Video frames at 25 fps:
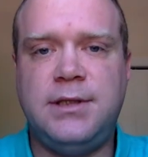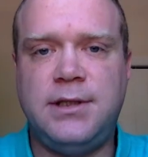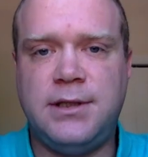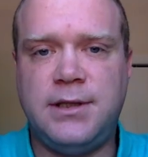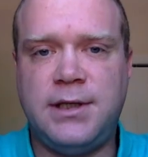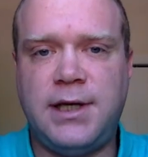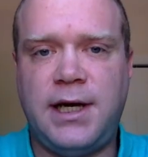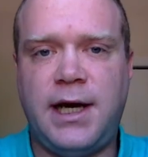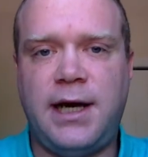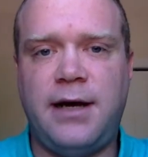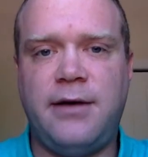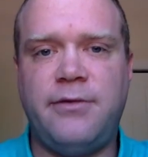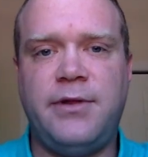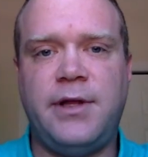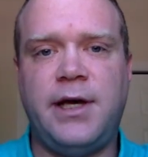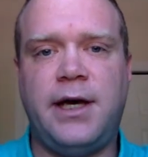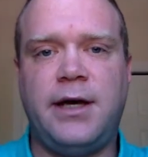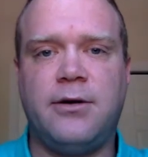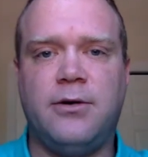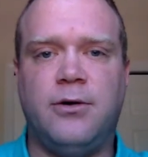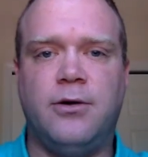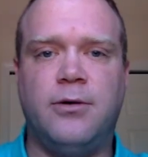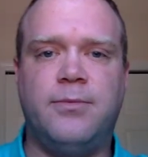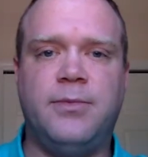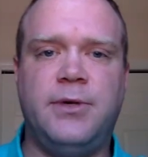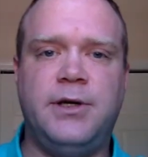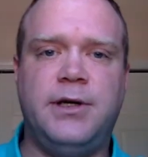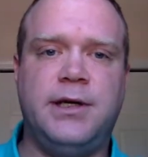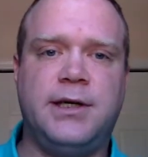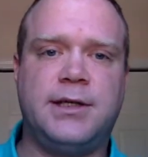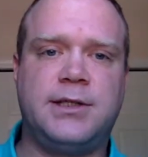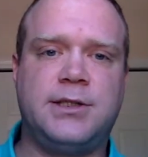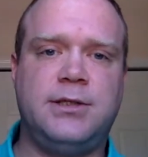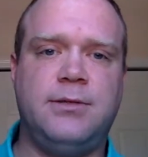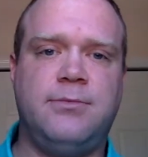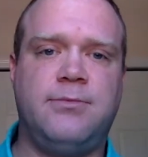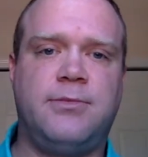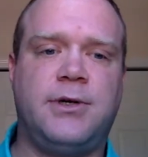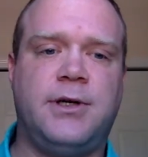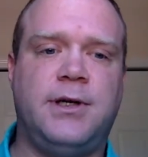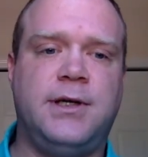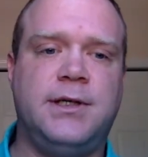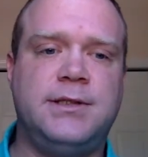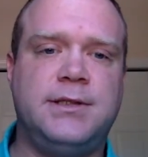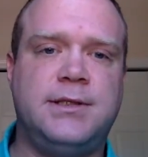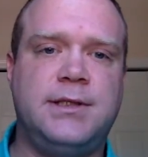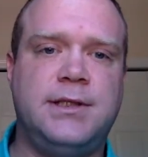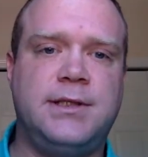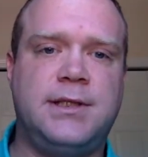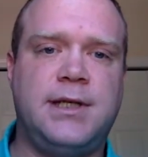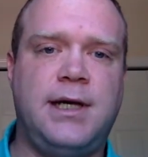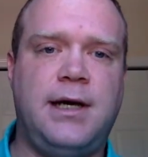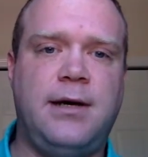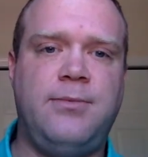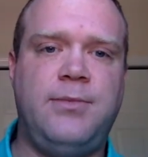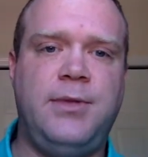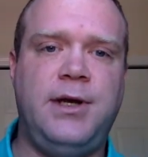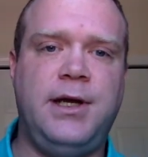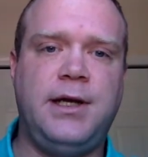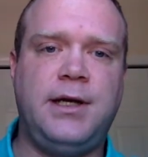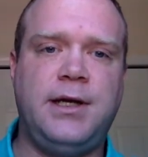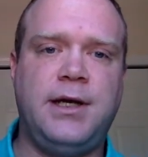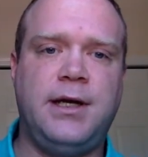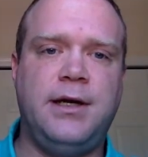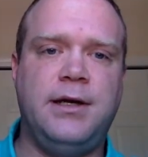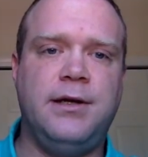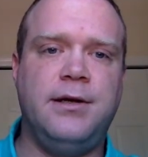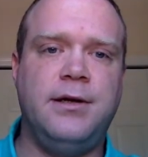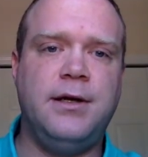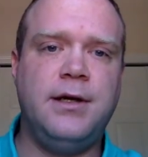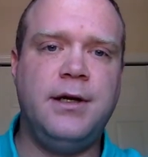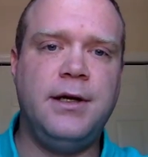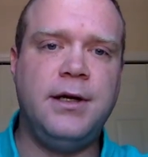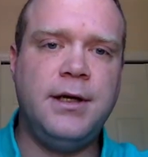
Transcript: to have that whole production process happen again?